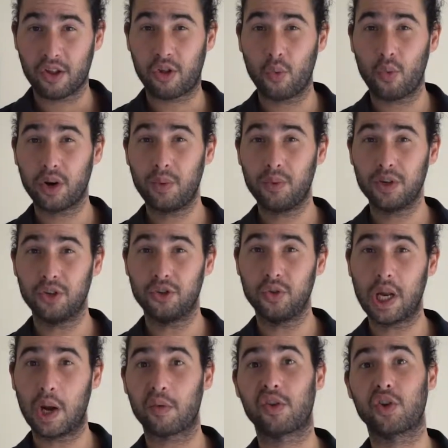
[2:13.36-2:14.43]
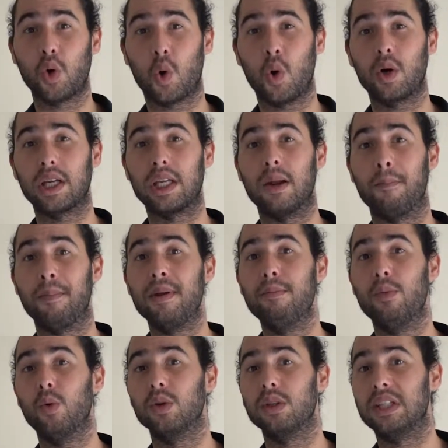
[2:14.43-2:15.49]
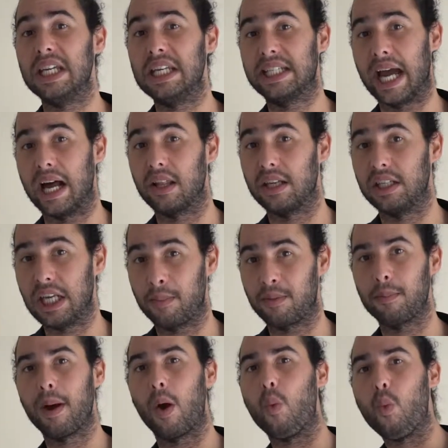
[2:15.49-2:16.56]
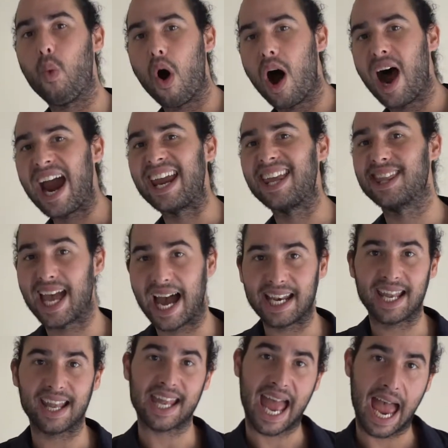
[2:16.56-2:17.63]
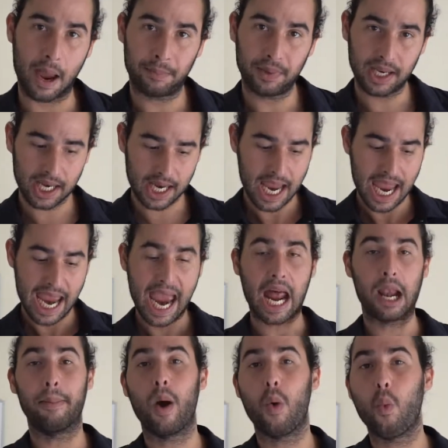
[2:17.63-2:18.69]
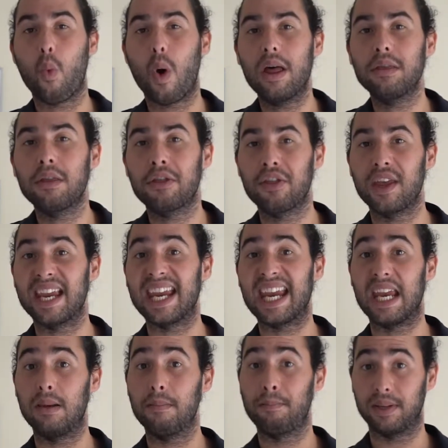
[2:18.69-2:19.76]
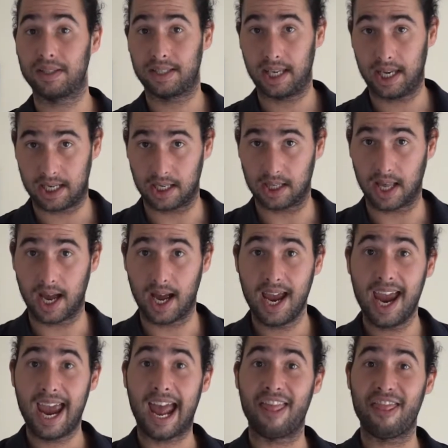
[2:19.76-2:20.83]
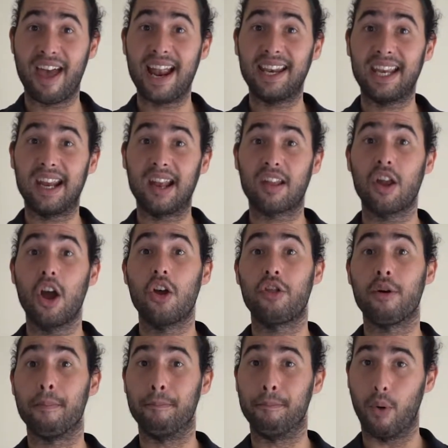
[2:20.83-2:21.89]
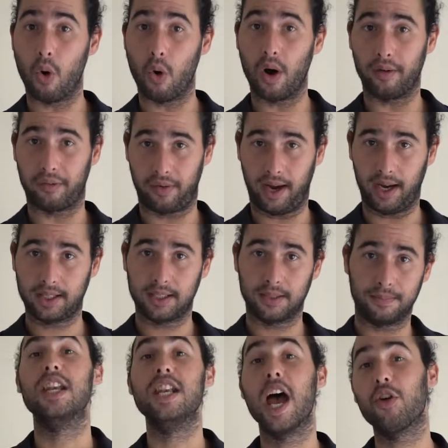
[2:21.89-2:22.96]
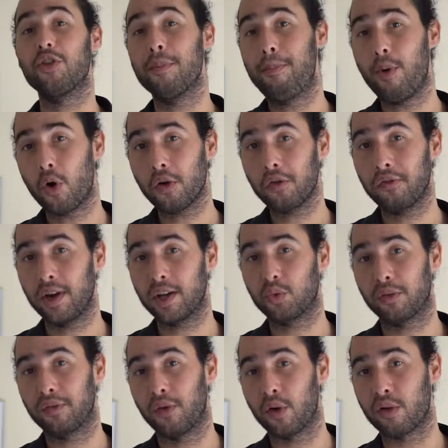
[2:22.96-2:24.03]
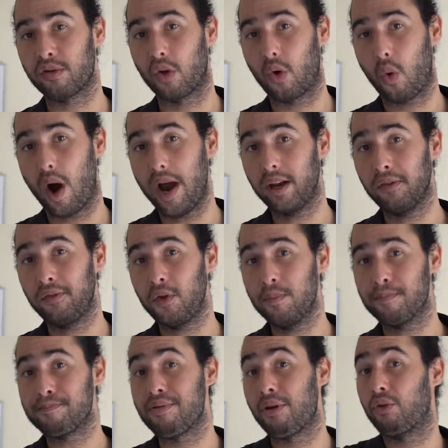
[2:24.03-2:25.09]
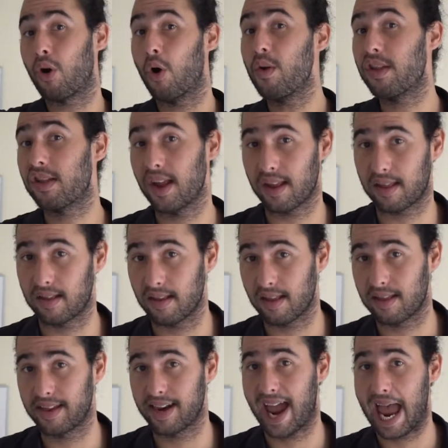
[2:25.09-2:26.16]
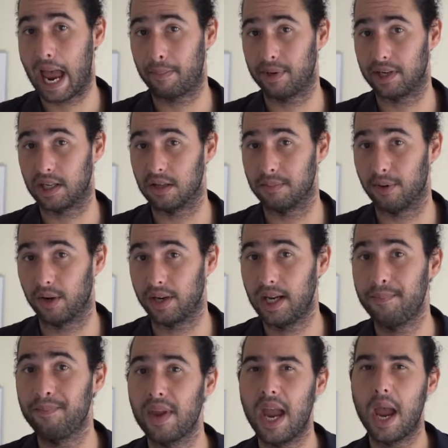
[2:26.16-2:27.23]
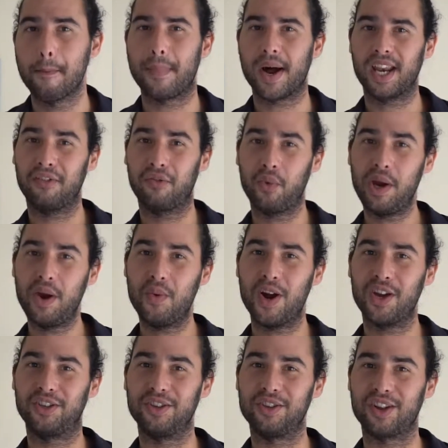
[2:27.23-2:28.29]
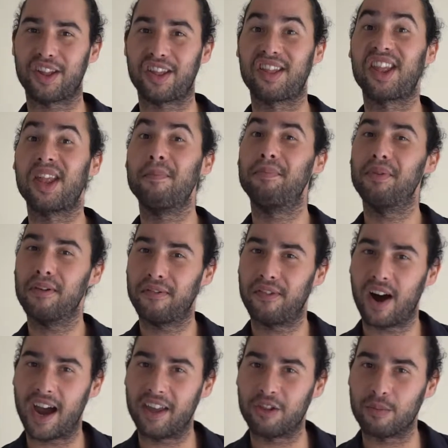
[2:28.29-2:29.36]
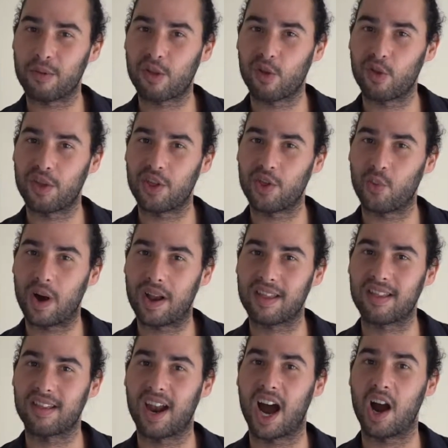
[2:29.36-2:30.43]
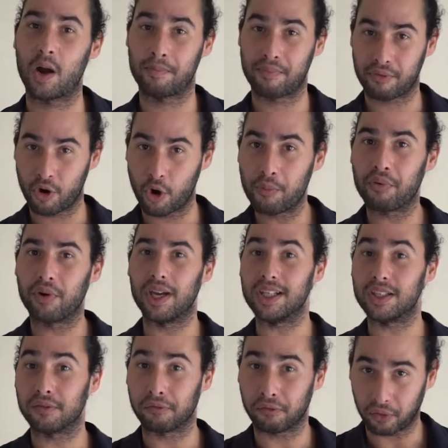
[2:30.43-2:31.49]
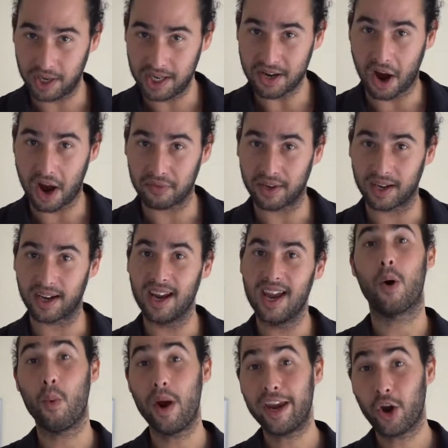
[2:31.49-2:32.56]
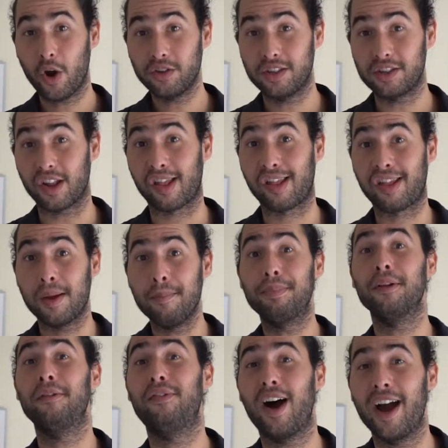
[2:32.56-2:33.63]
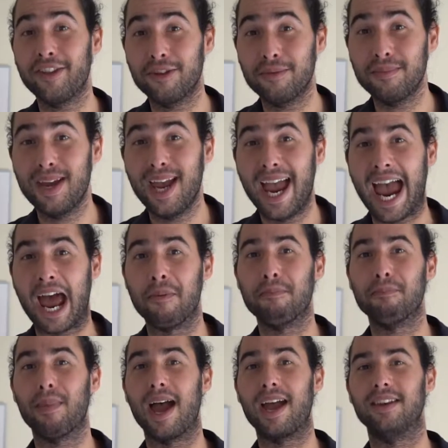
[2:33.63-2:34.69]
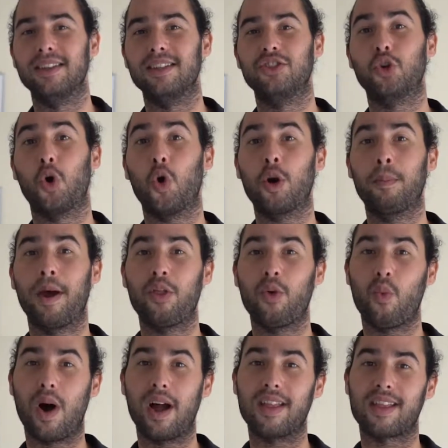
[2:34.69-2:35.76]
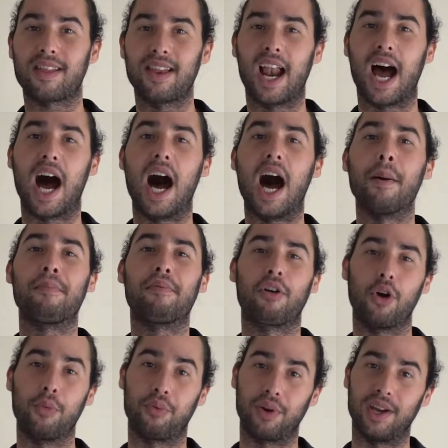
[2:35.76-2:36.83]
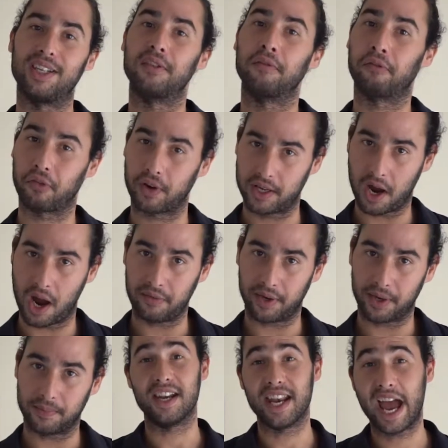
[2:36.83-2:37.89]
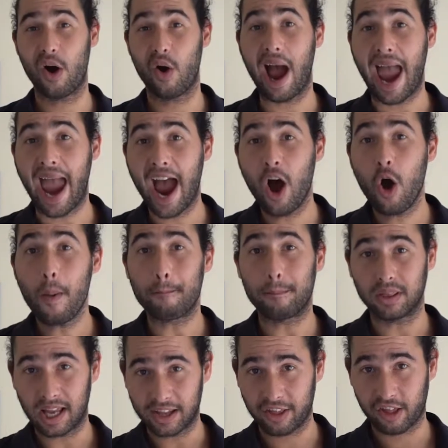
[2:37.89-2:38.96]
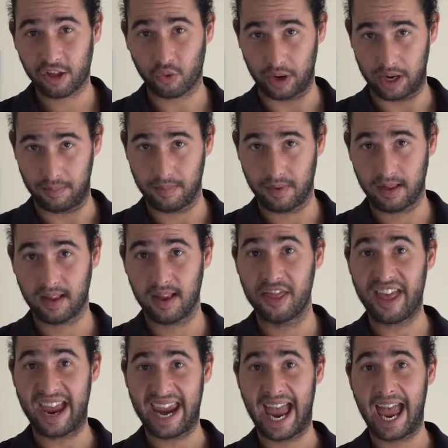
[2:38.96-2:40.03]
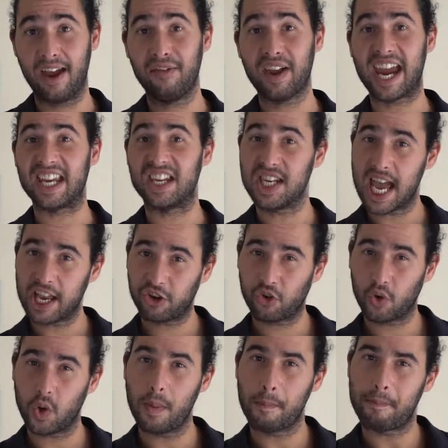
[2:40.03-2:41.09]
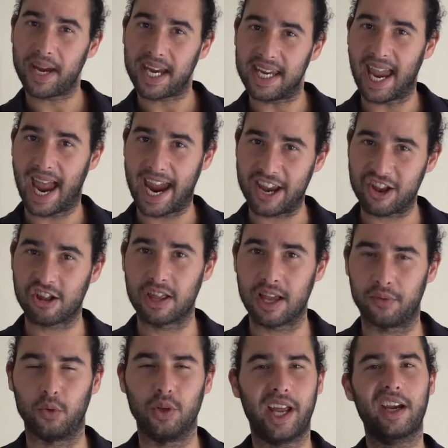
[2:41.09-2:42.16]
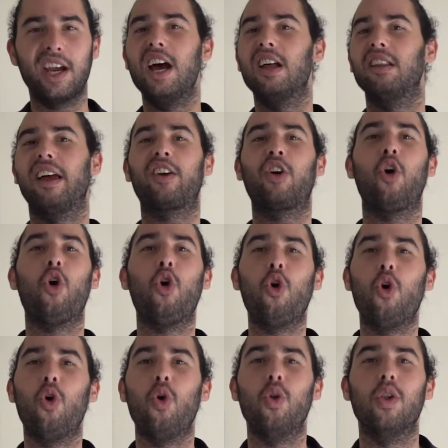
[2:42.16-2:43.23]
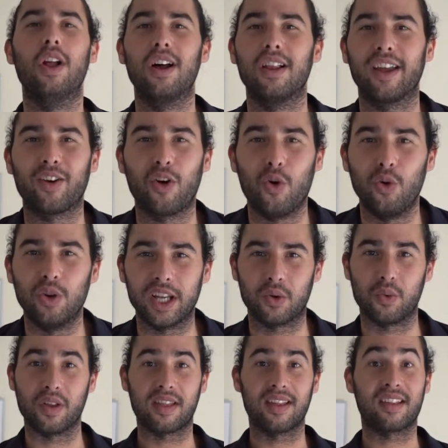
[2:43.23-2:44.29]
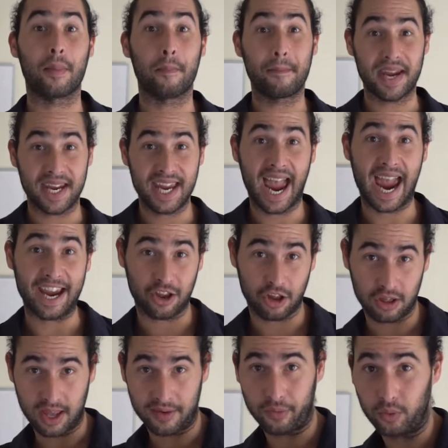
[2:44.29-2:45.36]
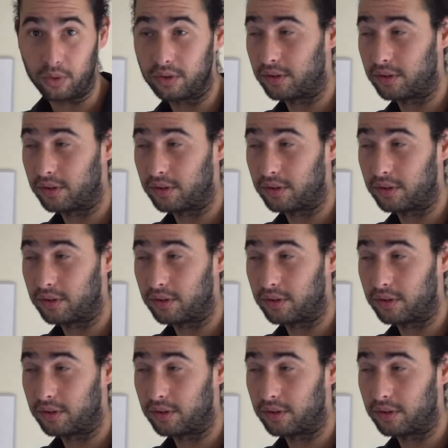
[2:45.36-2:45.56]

So what I want to do now is talk in a bit more detail and depth about why that is happening, and about one thing in particular, and that is the Bohr effect. Now, the Bohr effect refers to quite a few processes that are happening in the body, but if we were to just simplify them so that the ones that are appropriate to freediving, but we're going to just simplify them and talk about the ones that are appropriate to freediving. Now, our bloodstreams, they have a natural pH level, like all liquids. There's a pH level